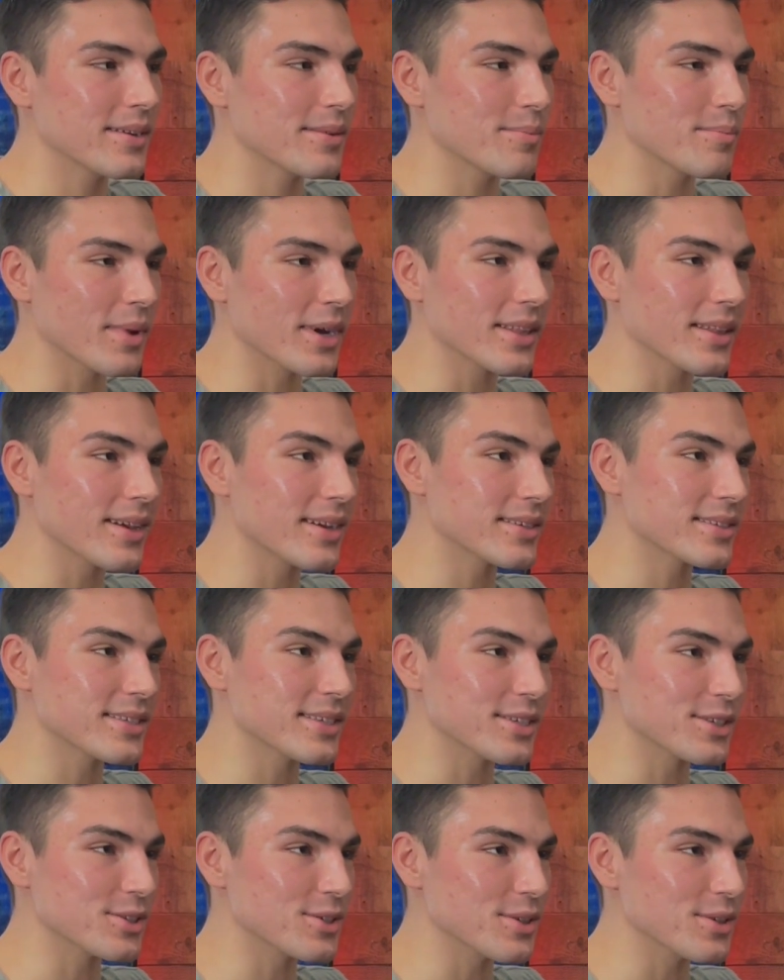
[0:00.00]
my lust
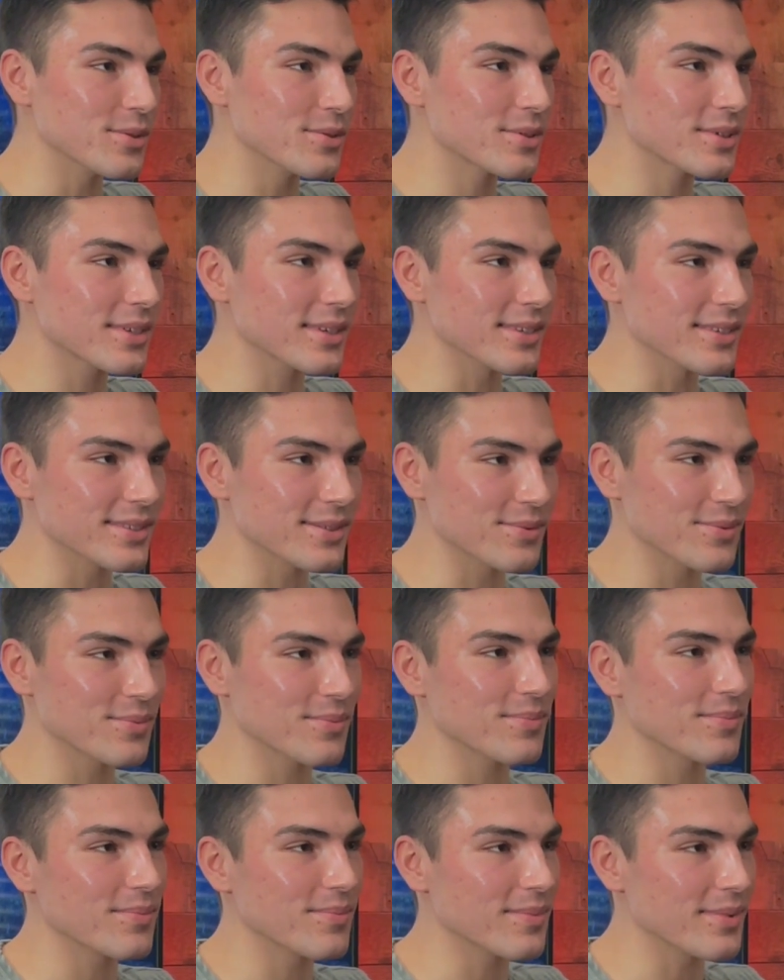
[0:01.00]
issues, because
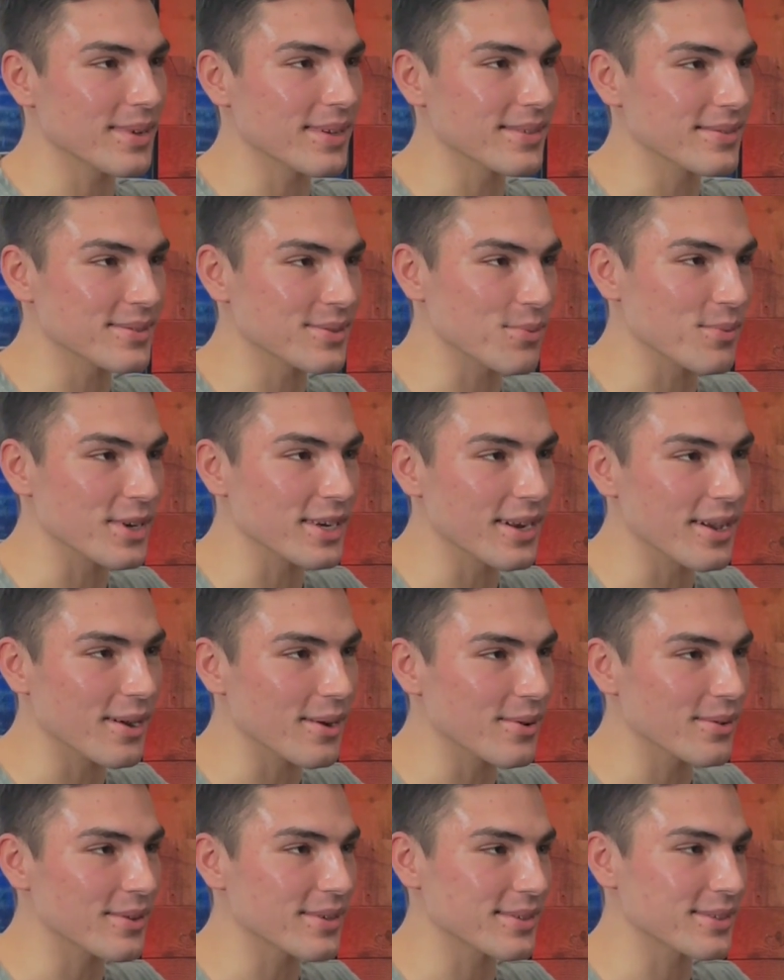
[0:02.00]
we
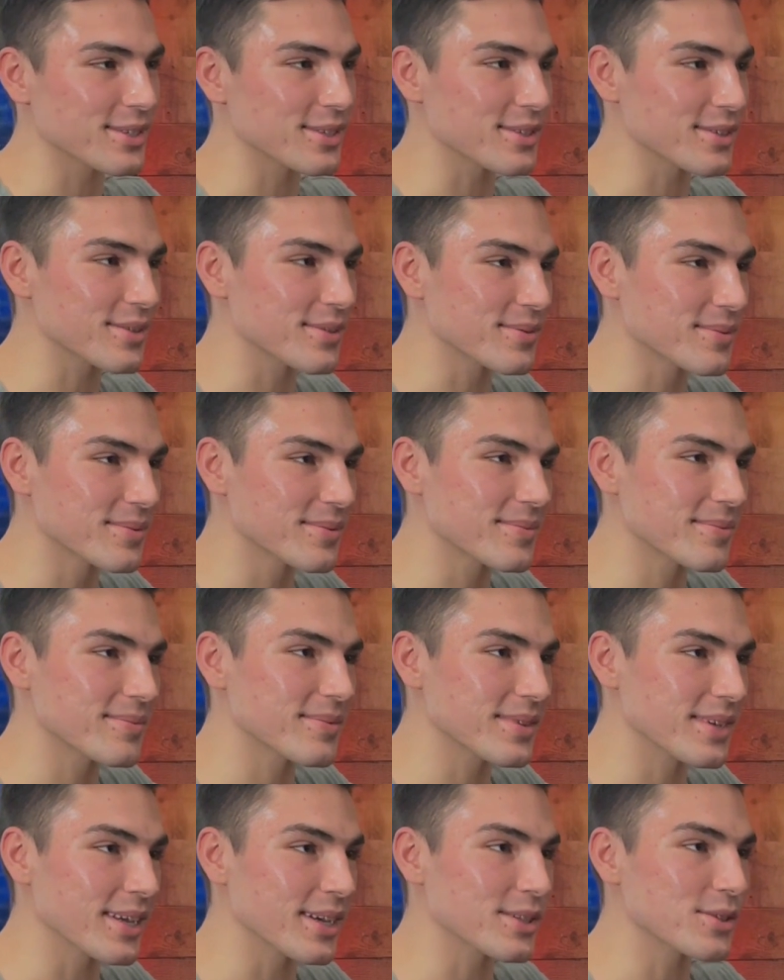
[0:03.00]
know that just
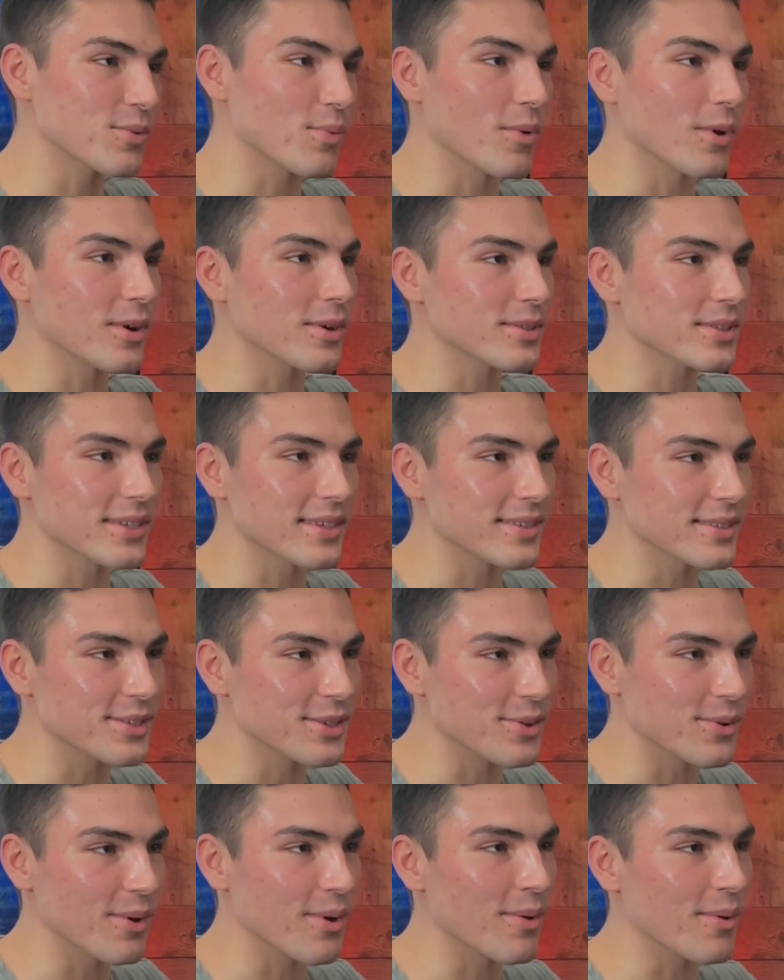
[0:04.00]
gets worse as
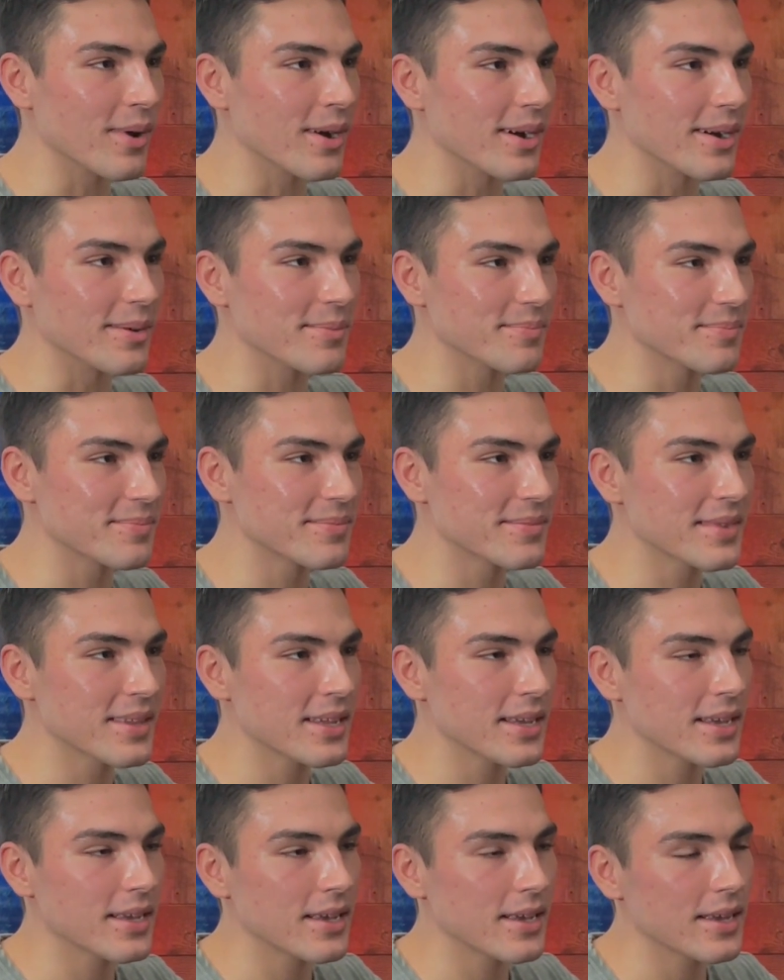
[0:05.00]
you grow up.
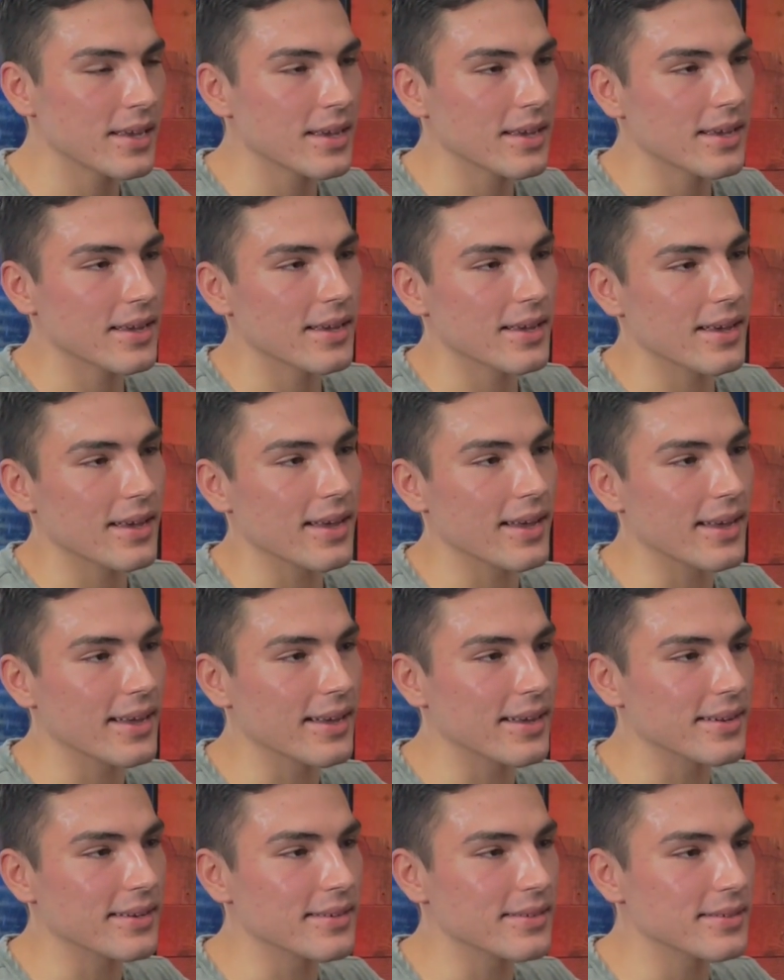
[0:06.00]

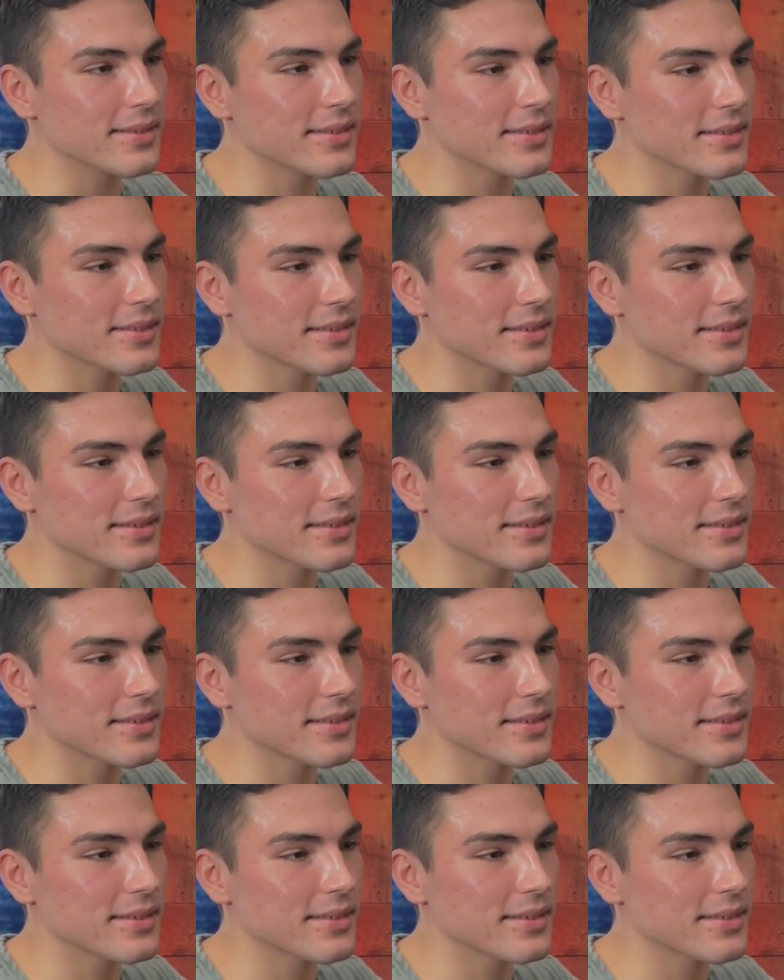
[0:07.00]
And